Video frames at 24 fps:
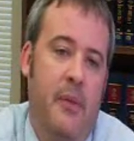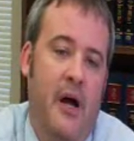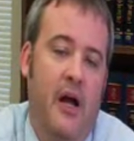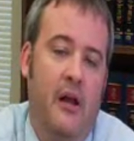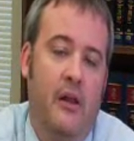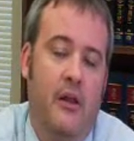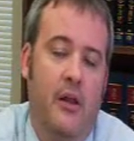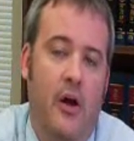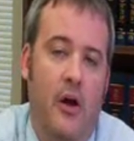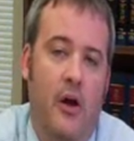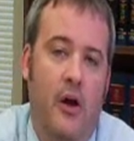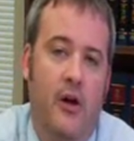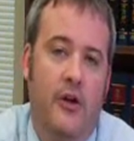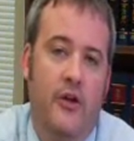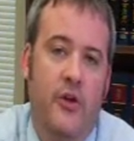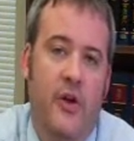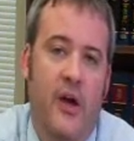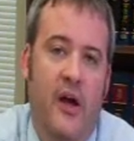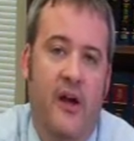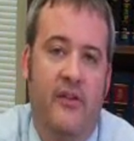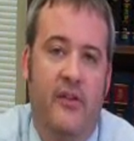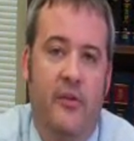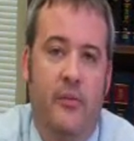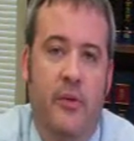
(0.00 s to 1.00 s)
by law
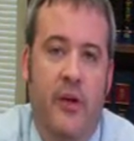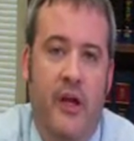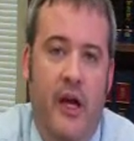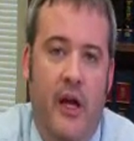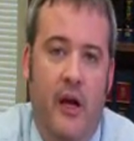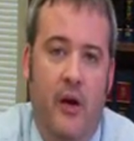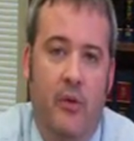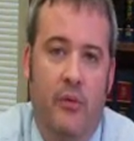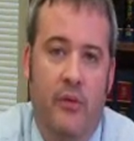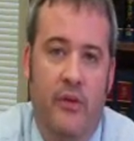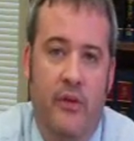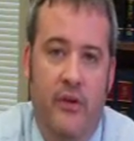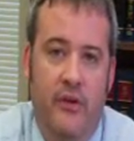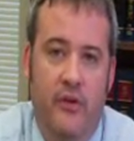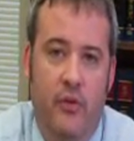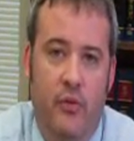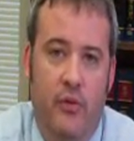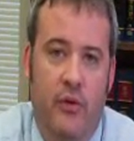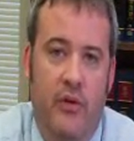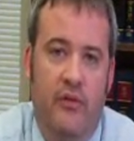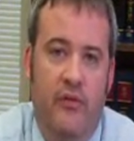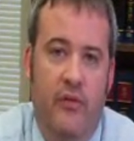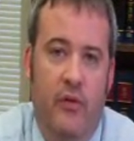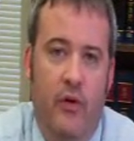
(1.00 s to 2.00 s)
you have to be out within
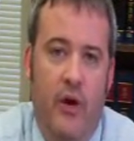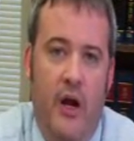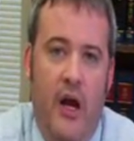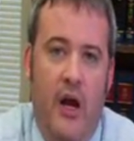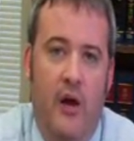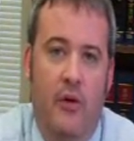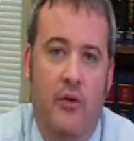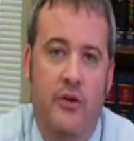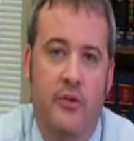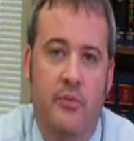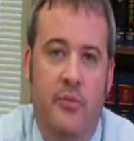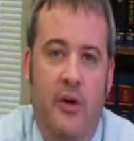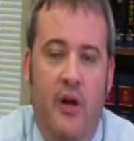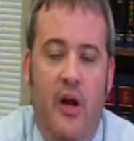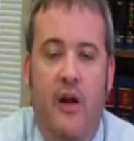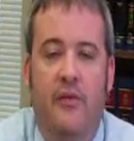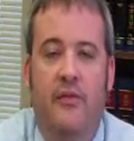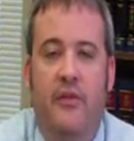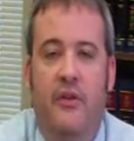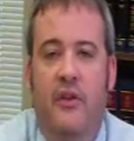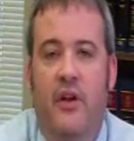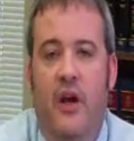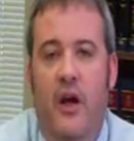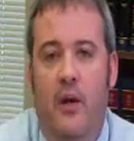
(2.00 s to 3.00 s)
24 hours, but
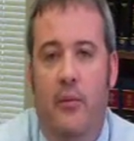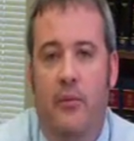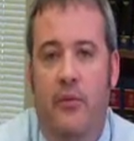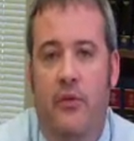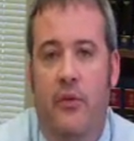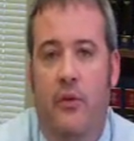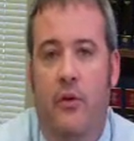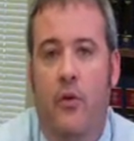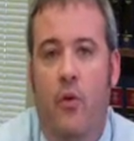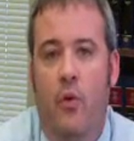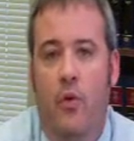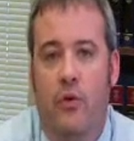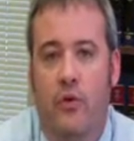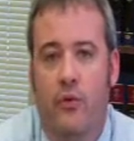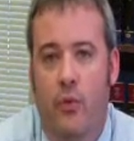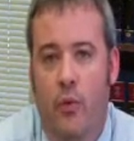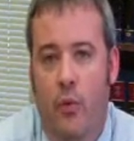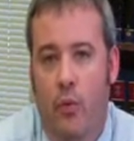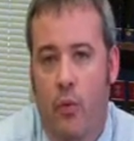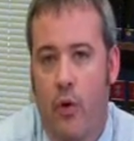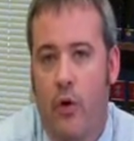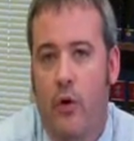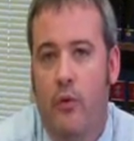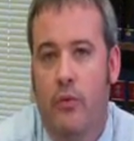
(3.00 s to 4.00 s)
oftentimes the courts
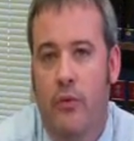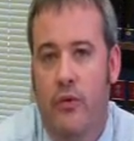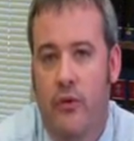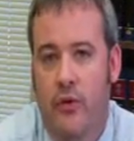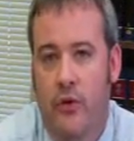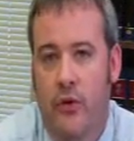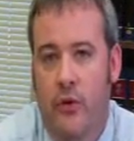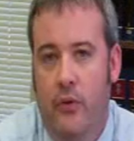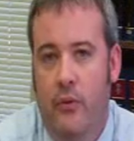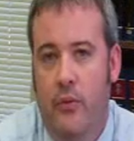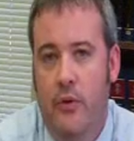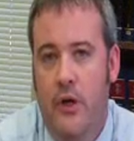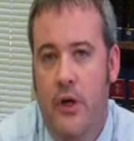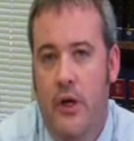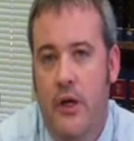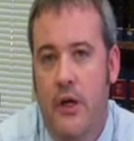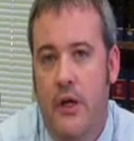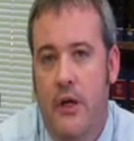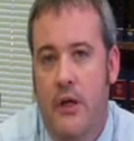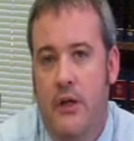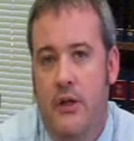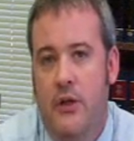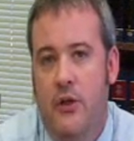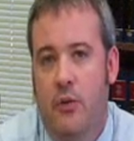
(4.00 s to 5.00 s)
will work with you
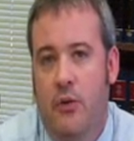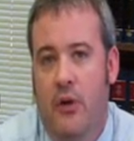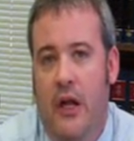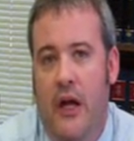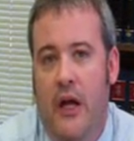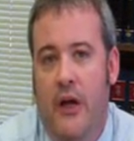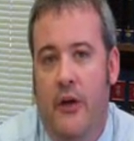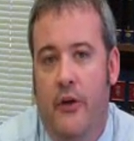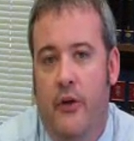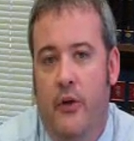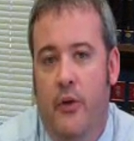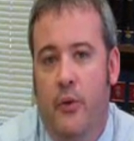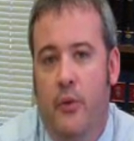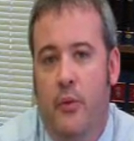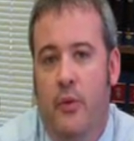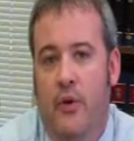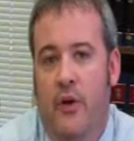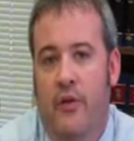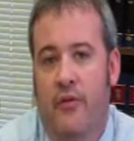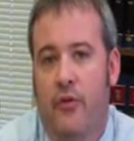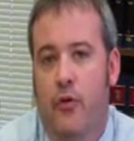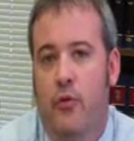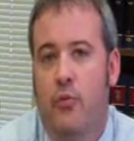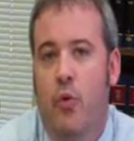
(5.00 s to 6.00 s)
to allow
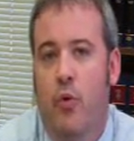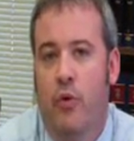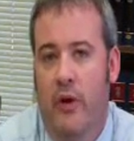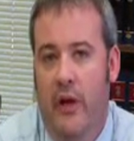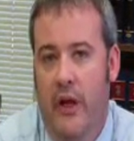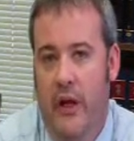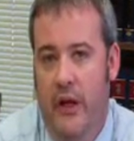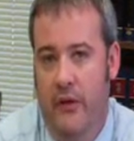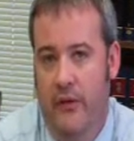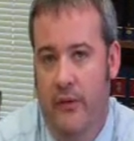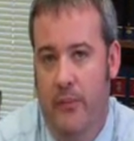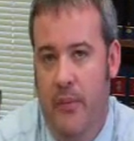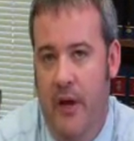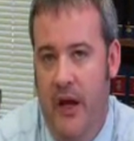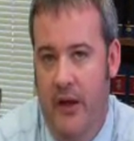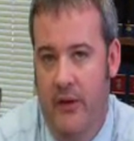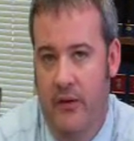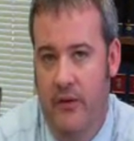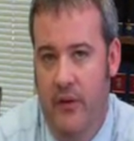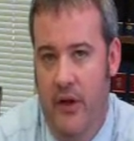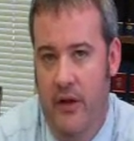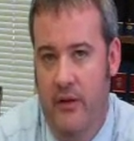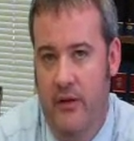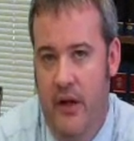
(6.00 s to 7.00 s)
you a few more days
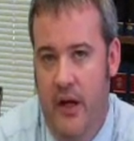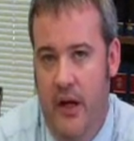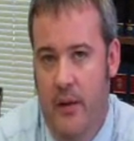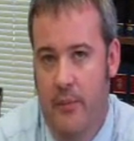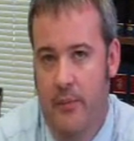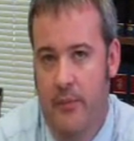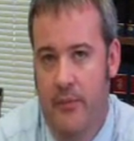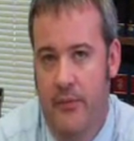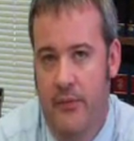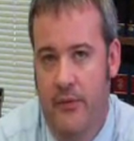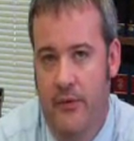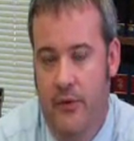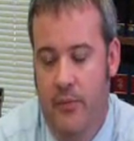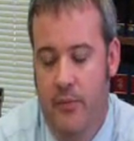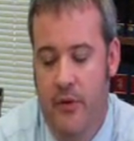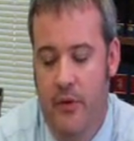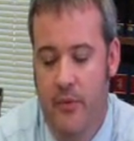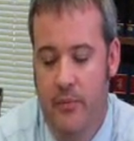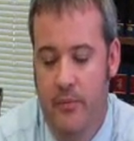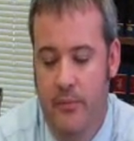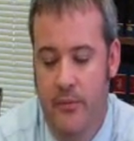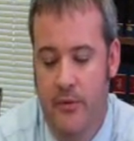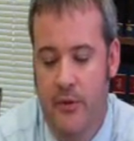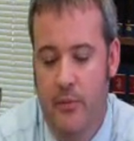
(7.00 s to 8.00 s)
past that time to
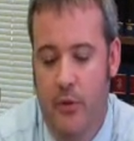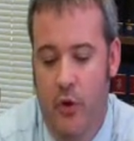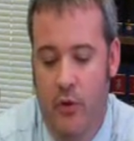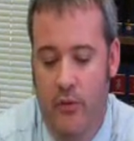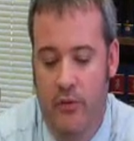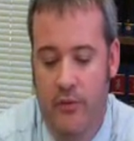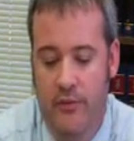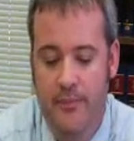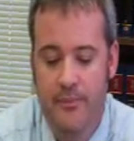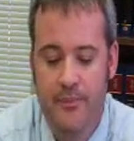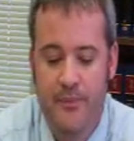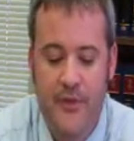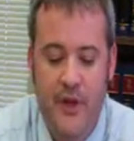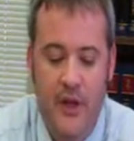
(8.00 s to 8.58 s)
move.